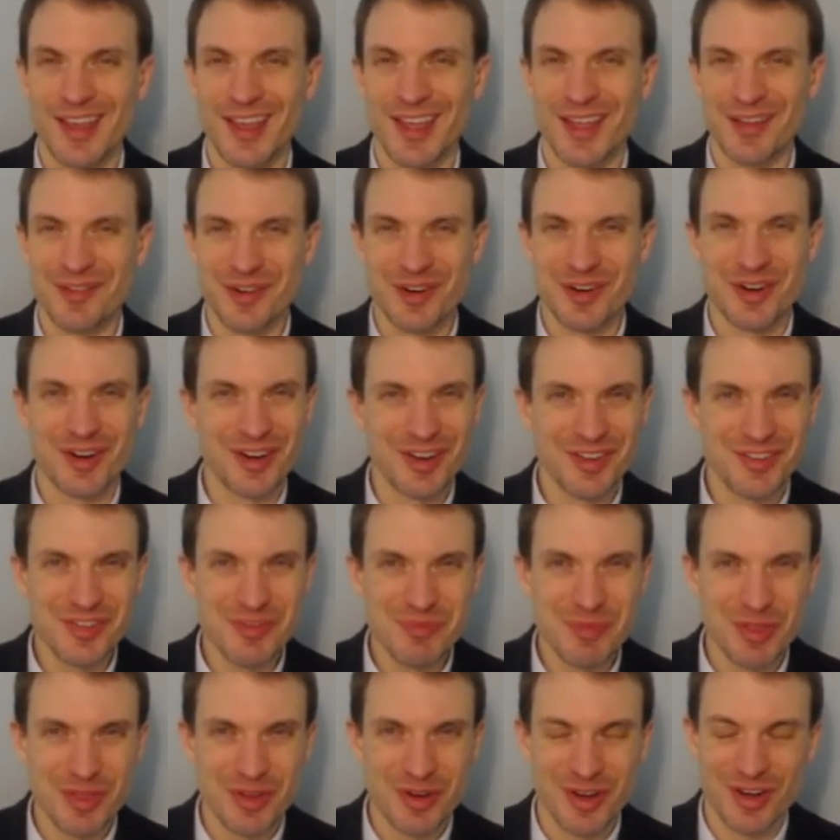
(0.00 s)
And we're going to assume
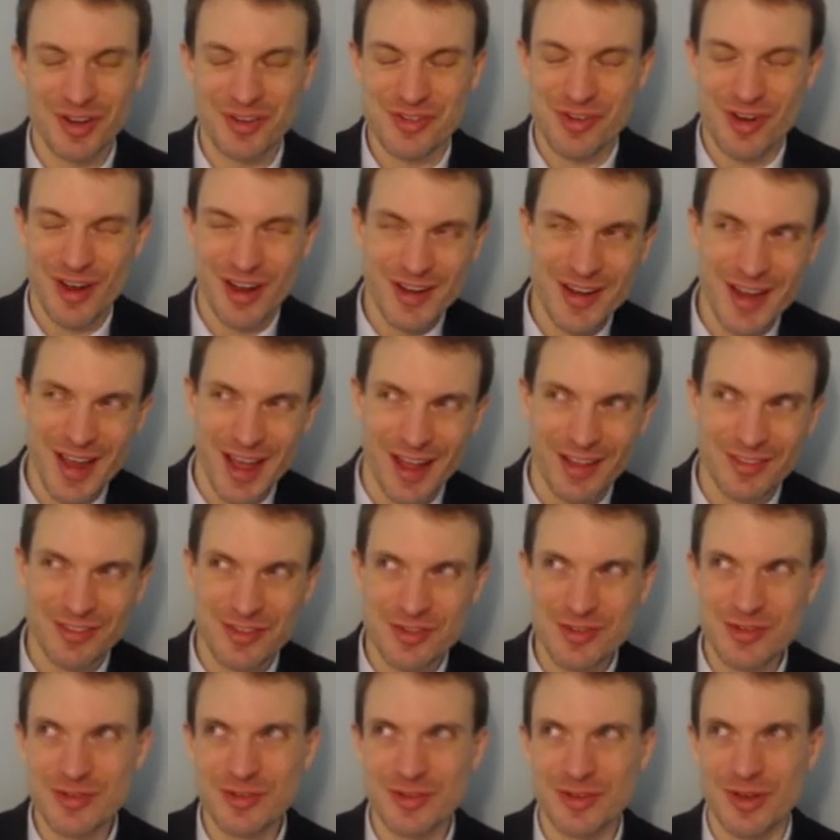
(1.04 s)
that they're going to try not
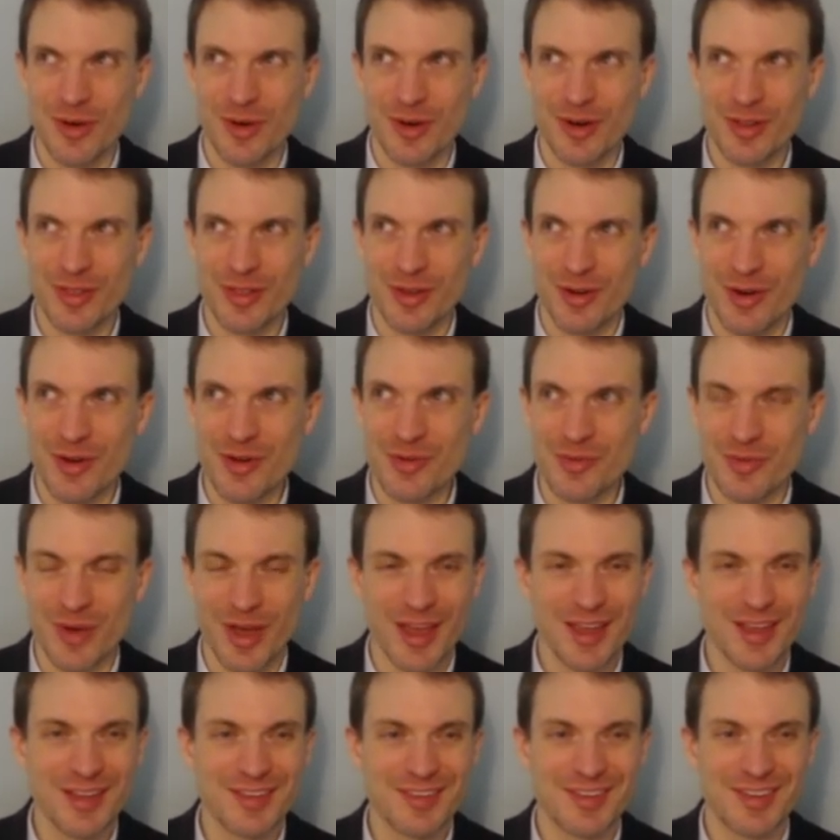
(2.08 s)
to go out of their own
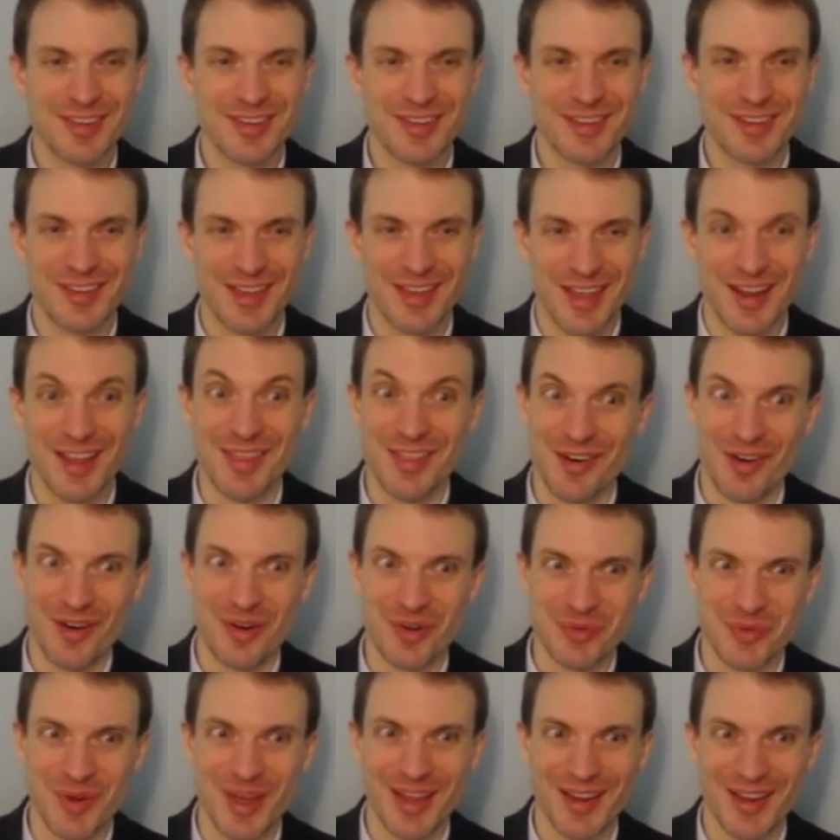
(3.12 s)
way to get in their
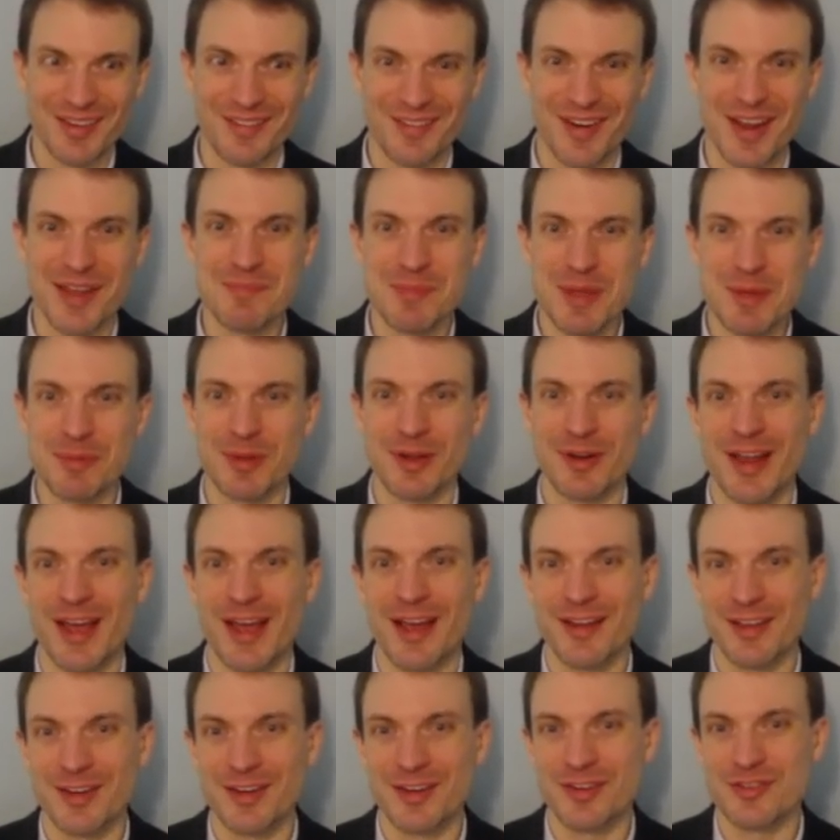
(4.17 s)
own way, right? People are
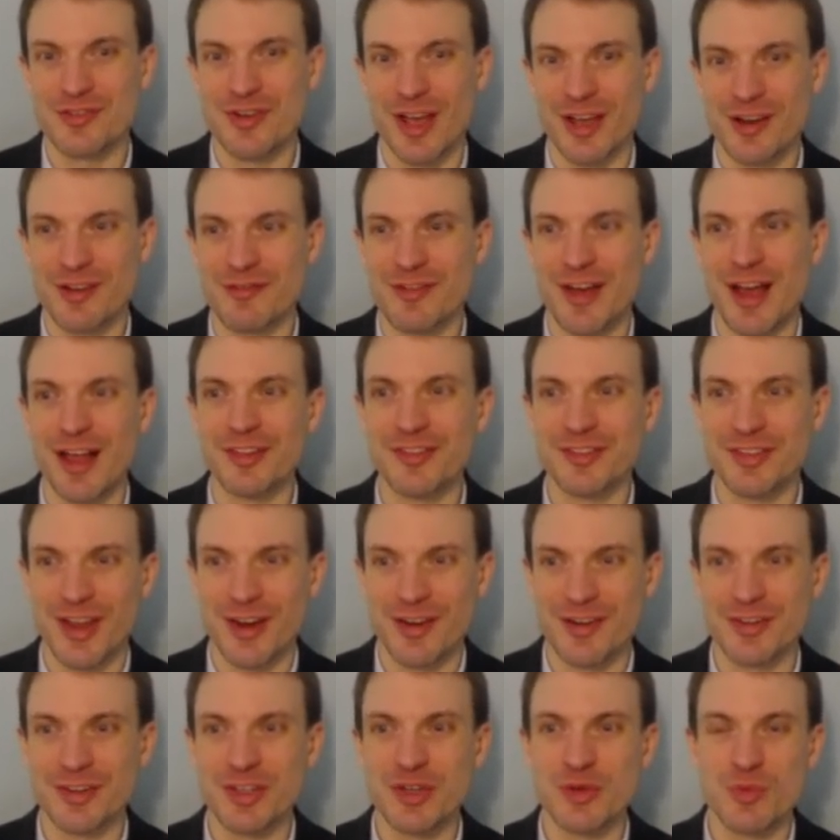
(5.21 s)
not going to try to
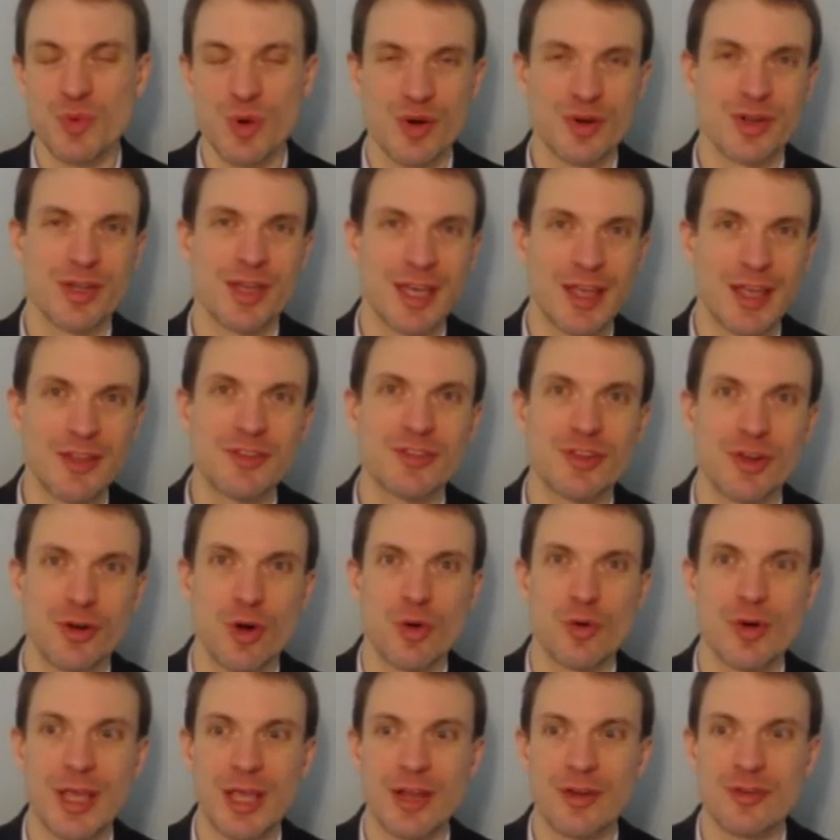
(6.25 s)
voluntarily work against their
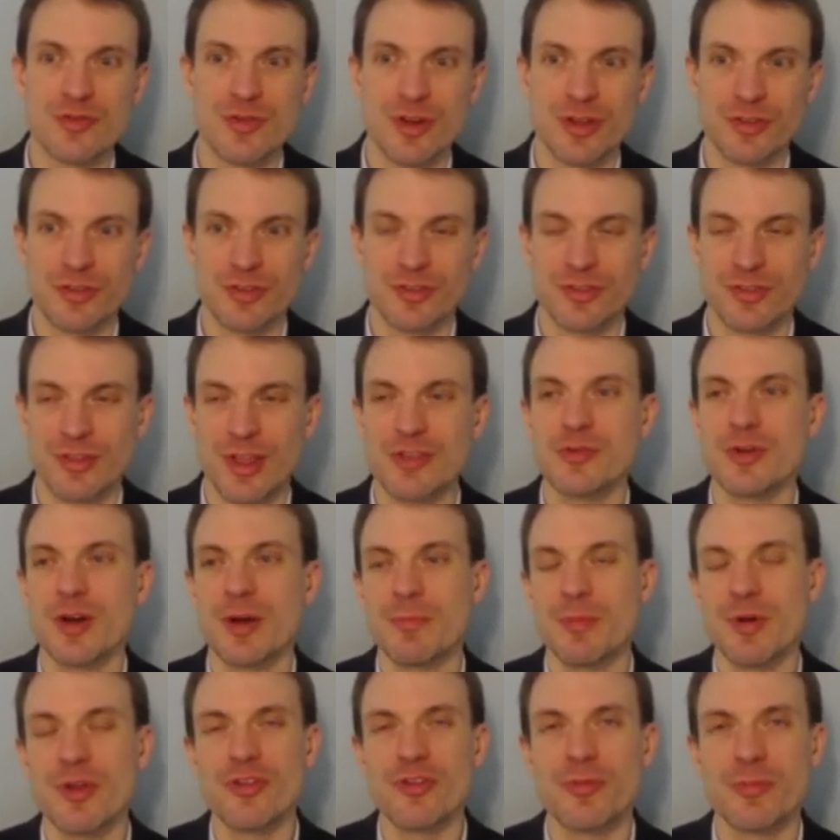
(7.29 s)
own interests. That's what our
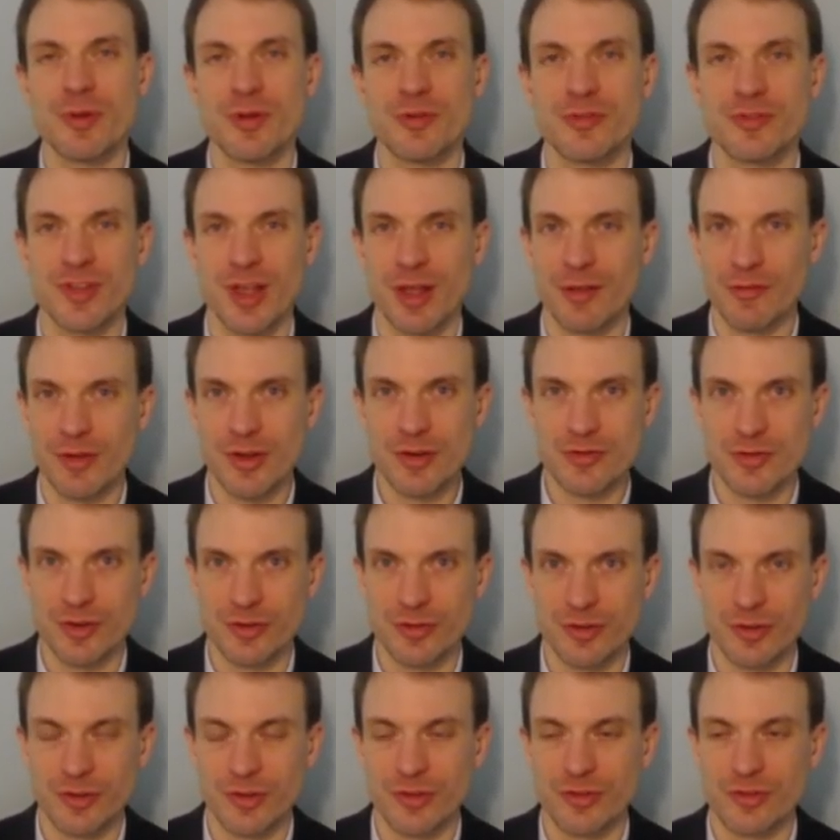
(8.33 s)
principle of self
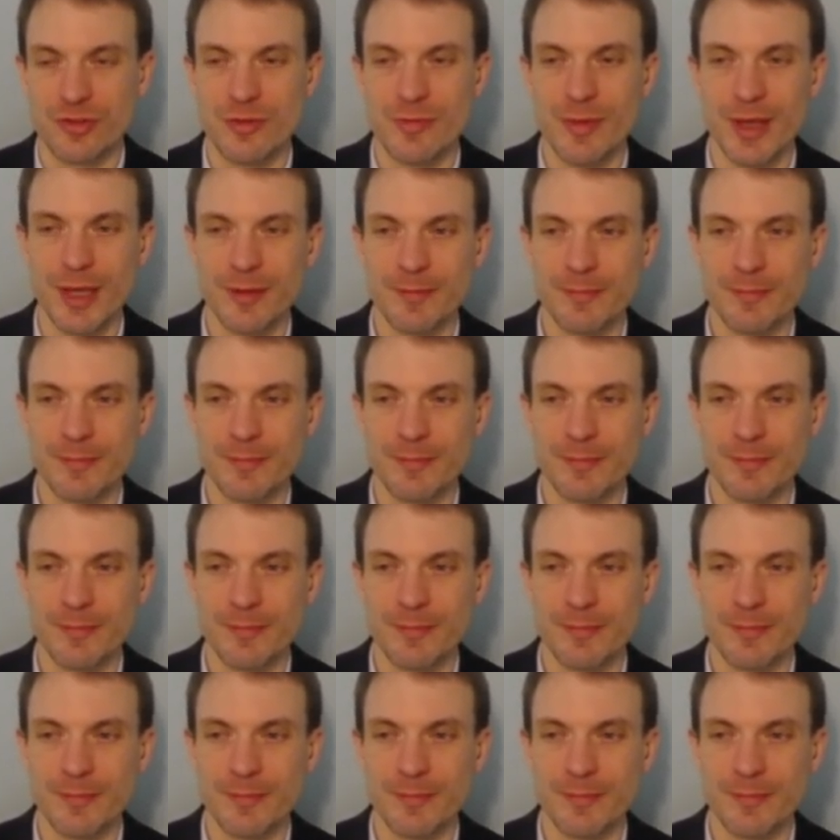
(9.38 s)
interest is assuming.